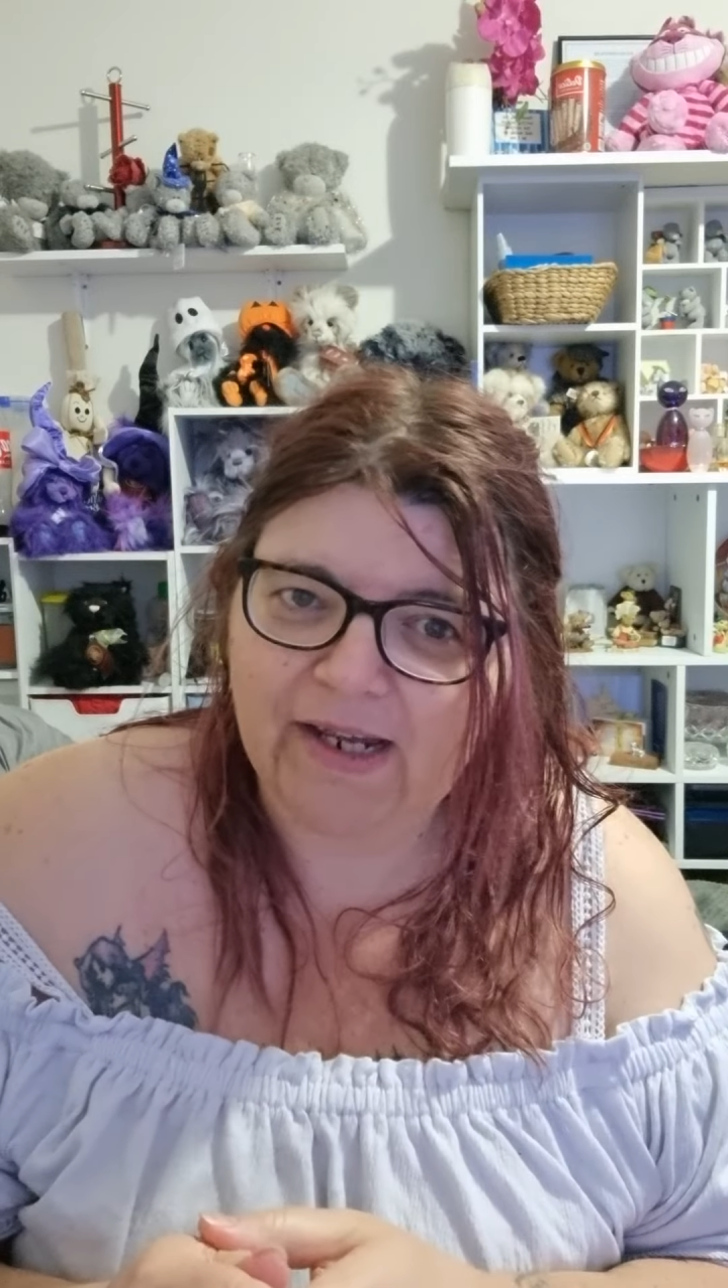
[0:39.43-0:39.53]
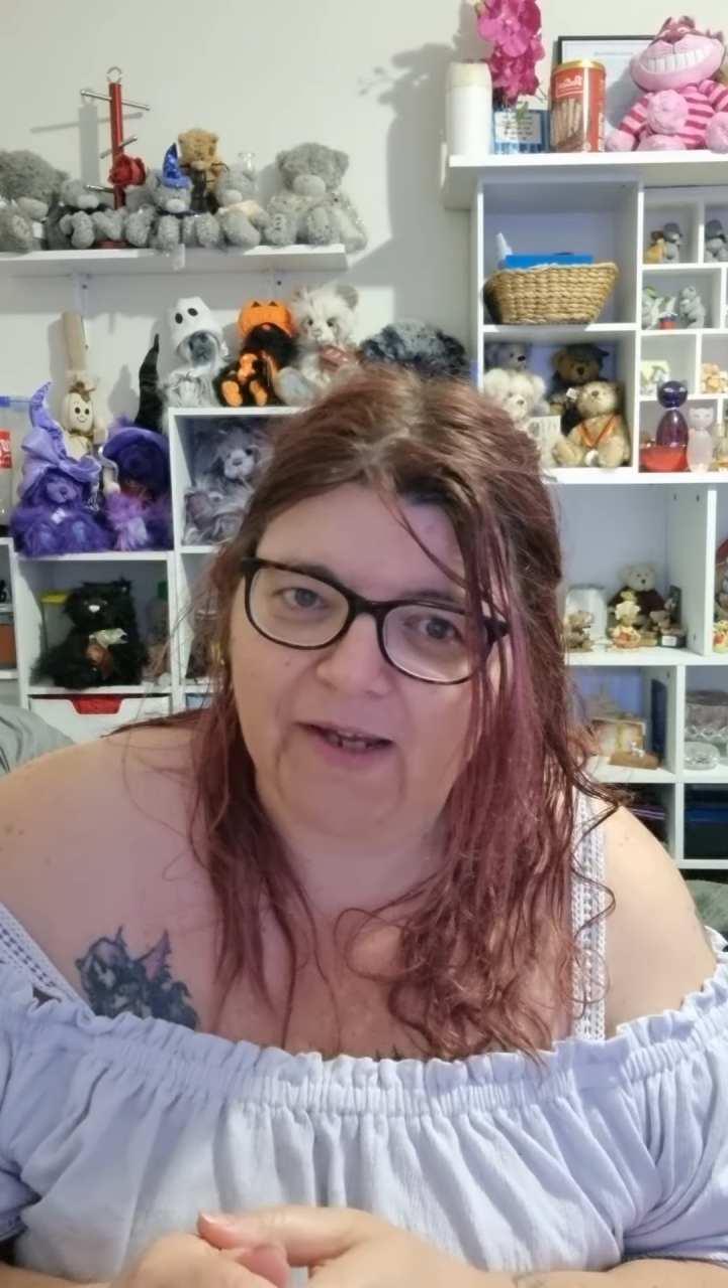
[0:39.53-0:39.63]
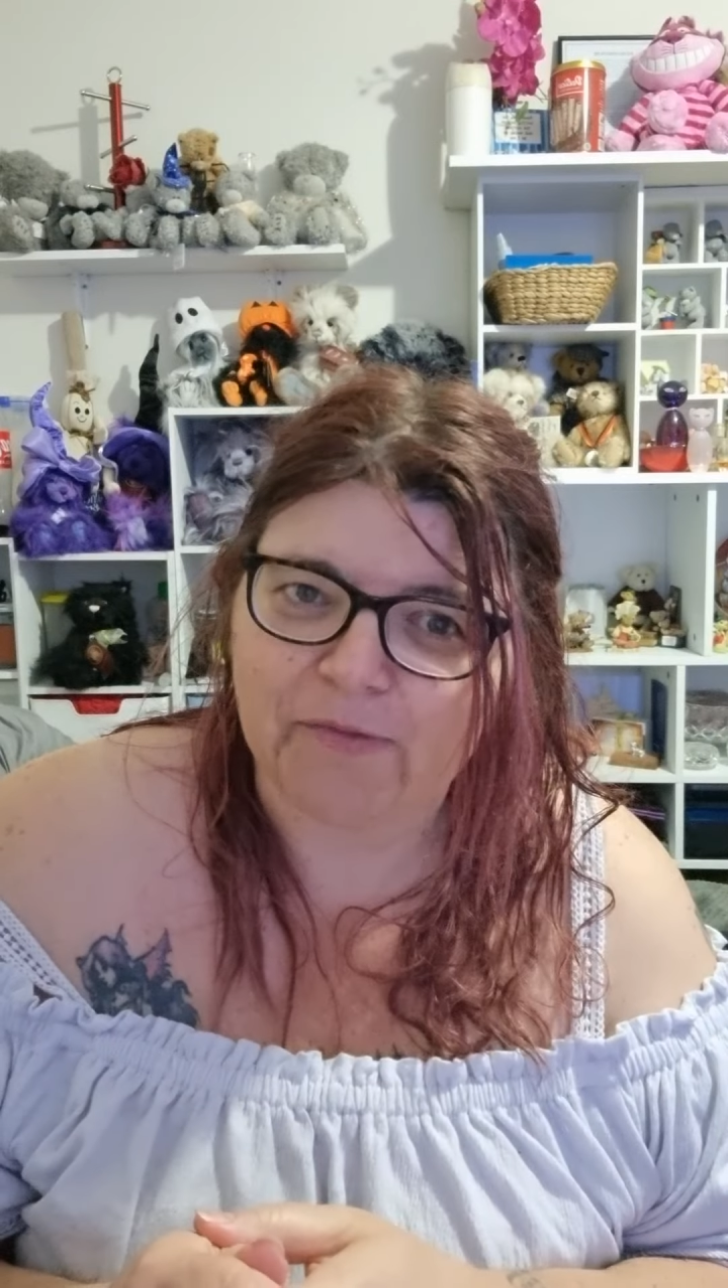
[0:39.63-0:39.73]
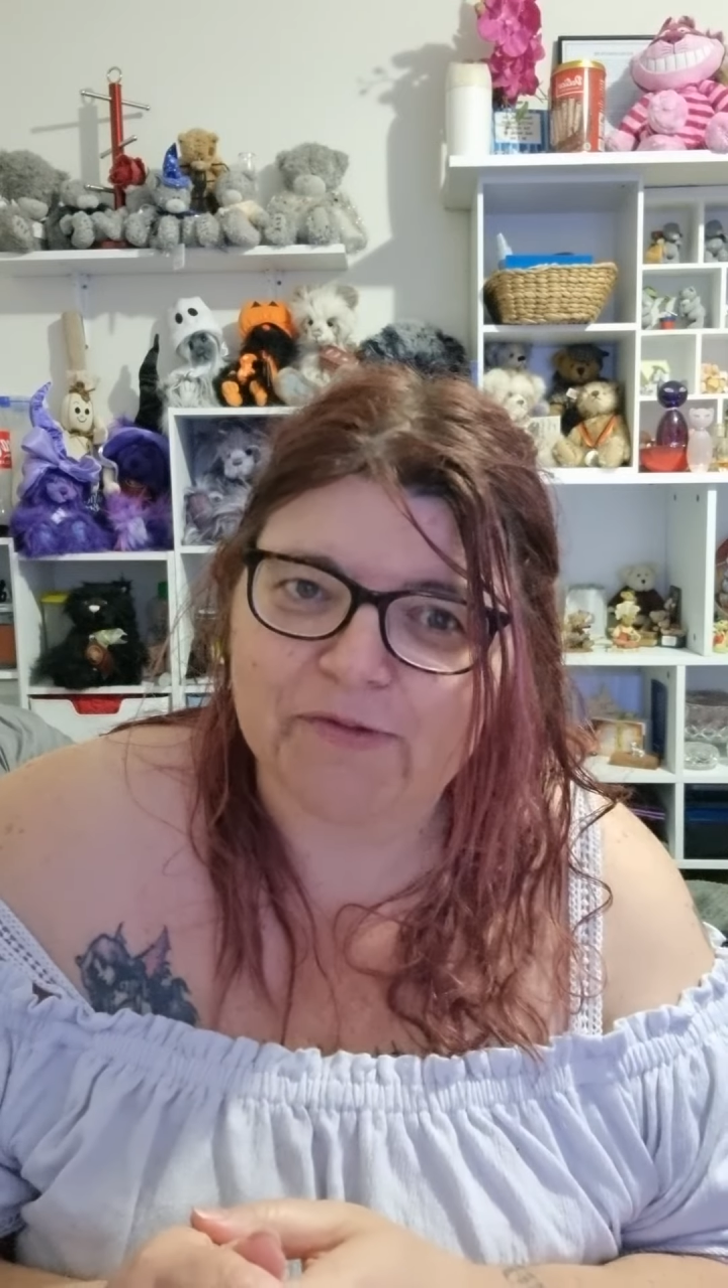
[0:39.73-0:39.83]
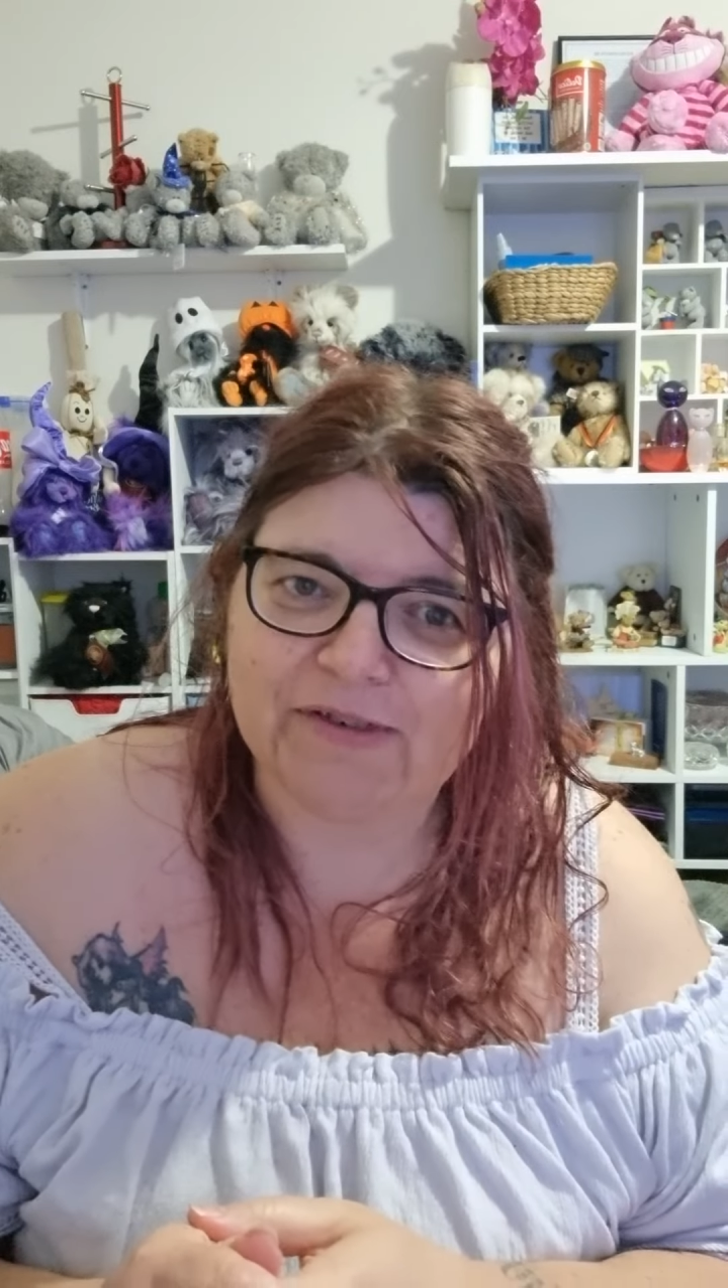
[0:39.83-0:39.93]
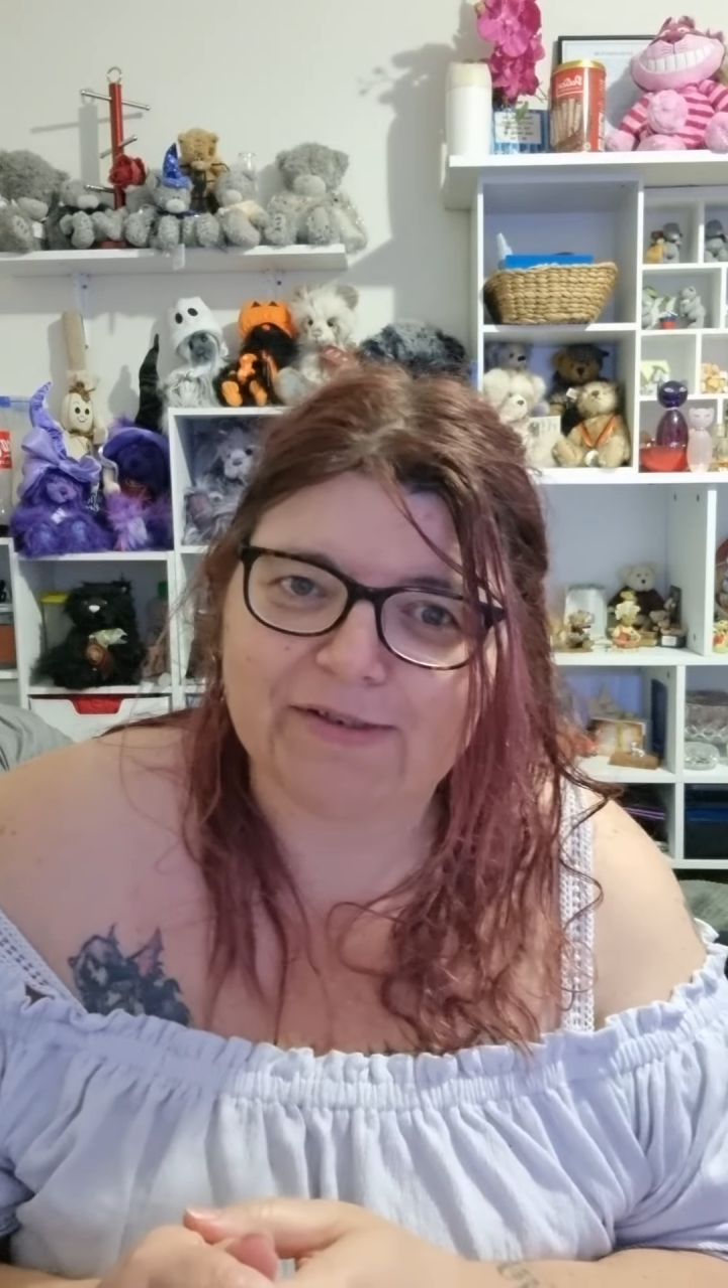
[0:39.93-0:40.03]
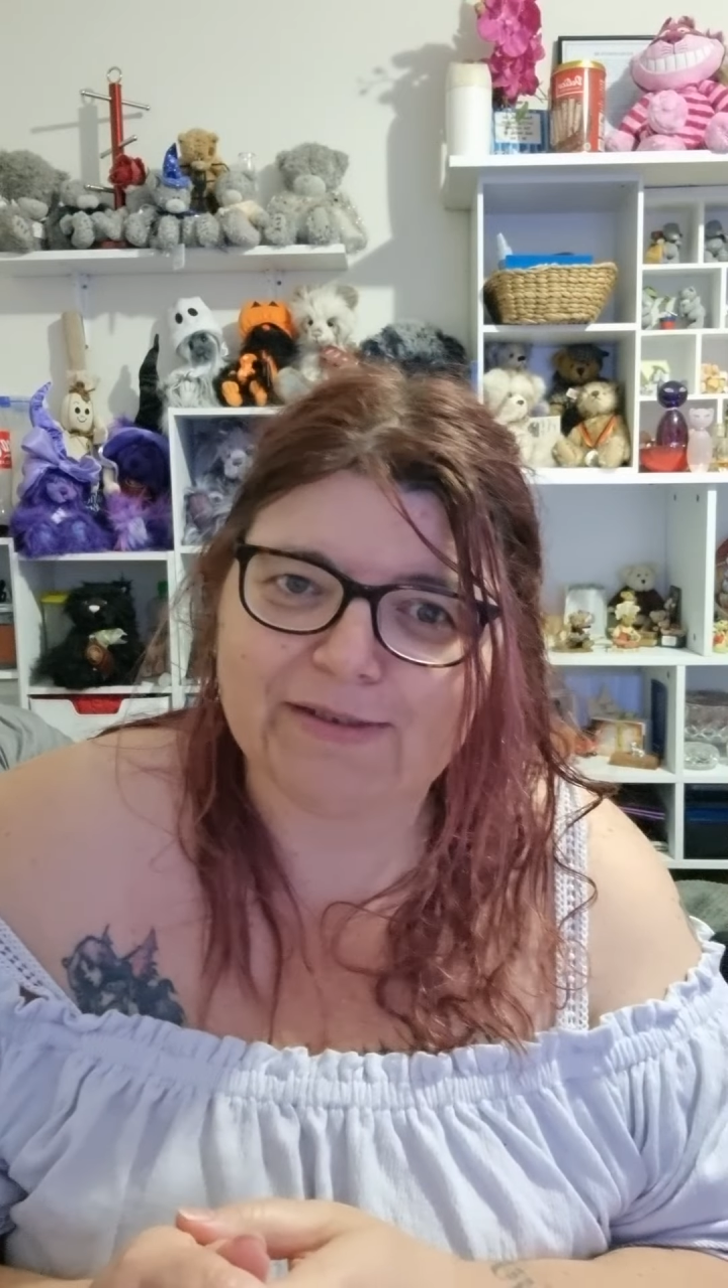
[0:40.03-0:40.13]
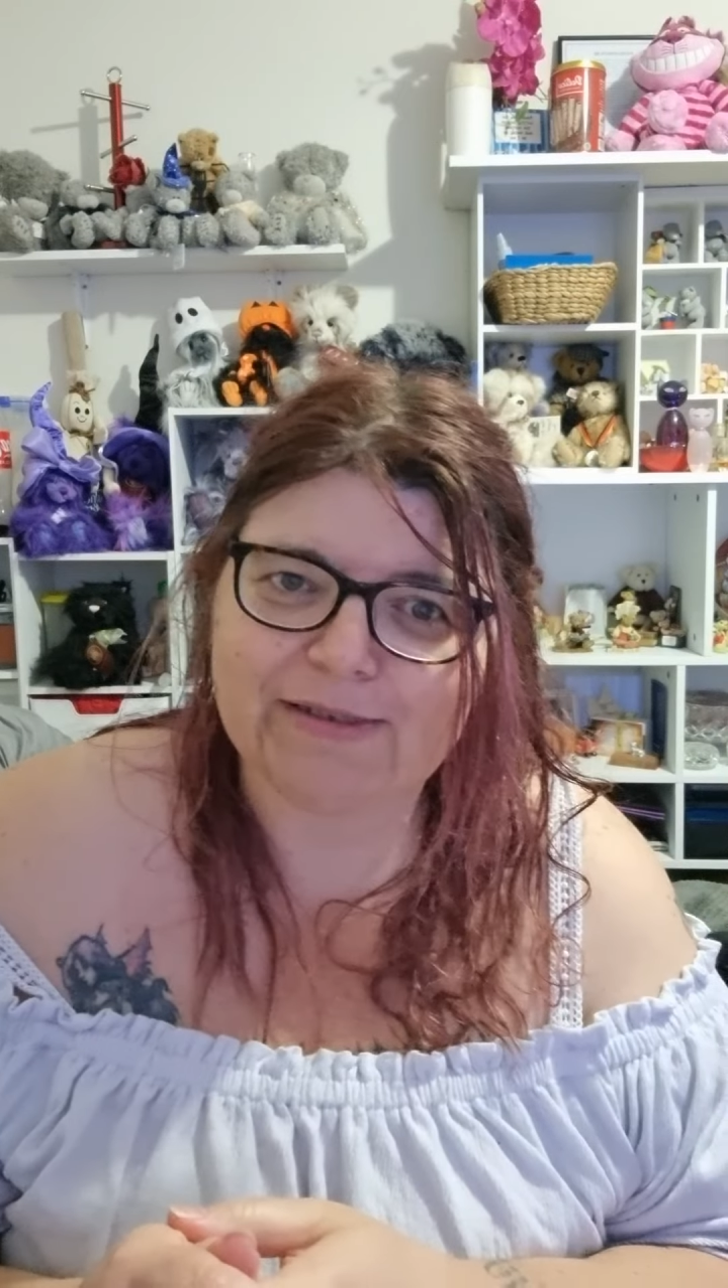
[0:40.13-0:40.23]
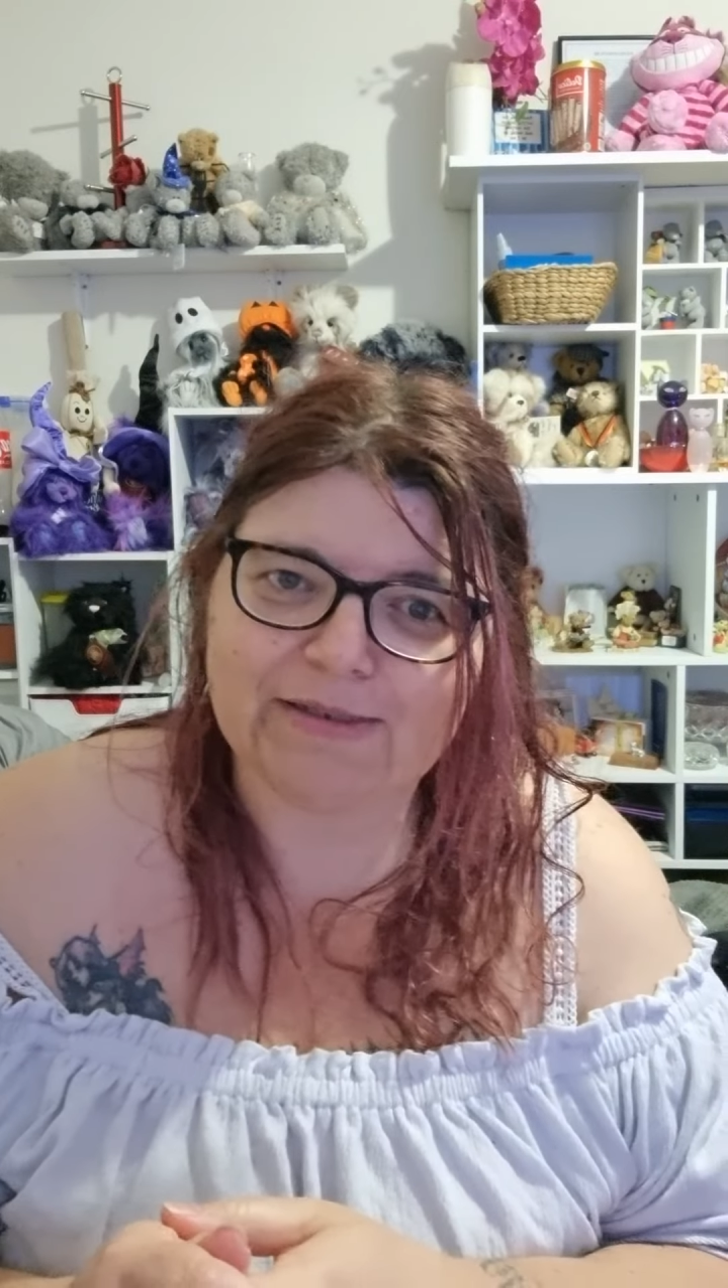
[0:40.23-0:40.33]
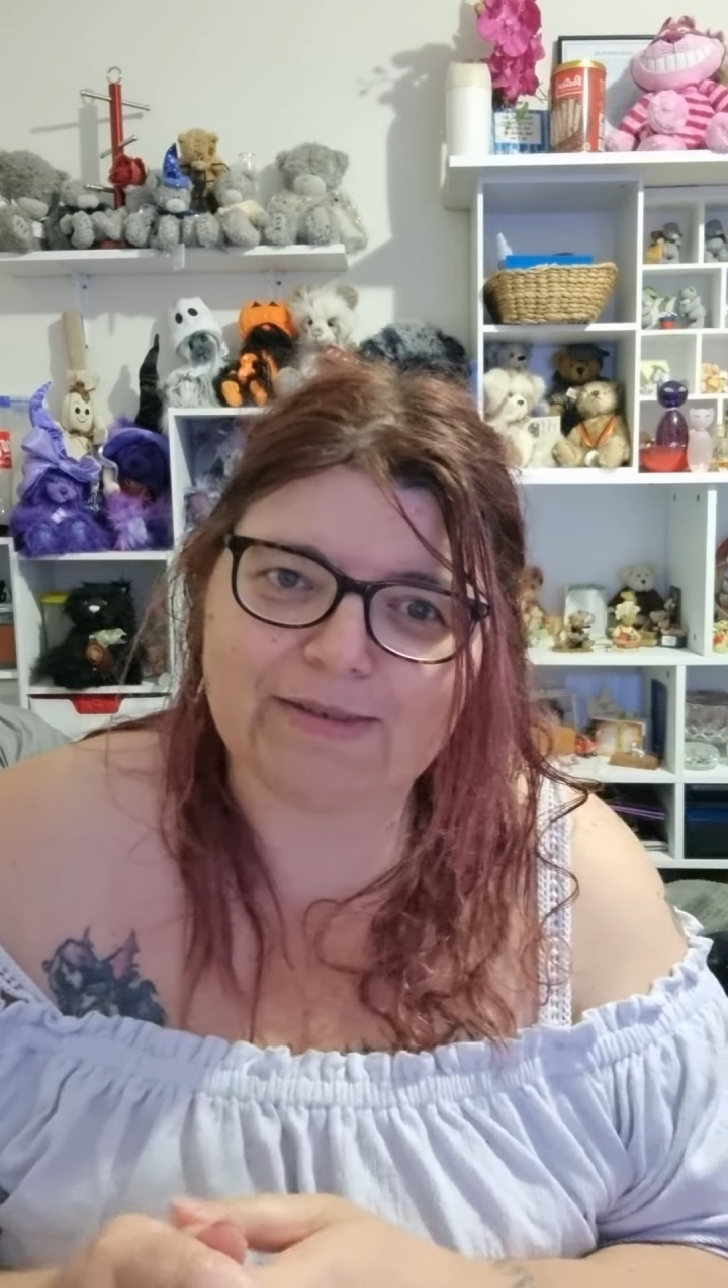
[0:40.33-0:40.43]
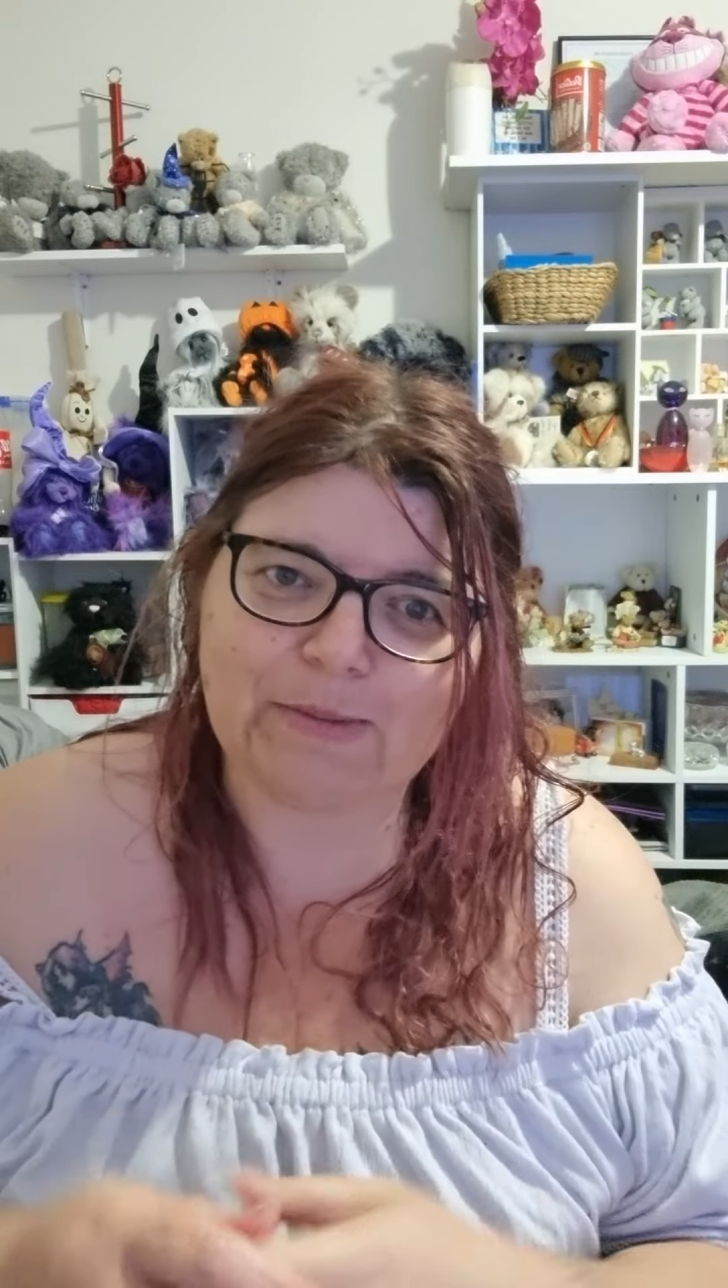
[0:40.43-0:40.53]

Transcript: count is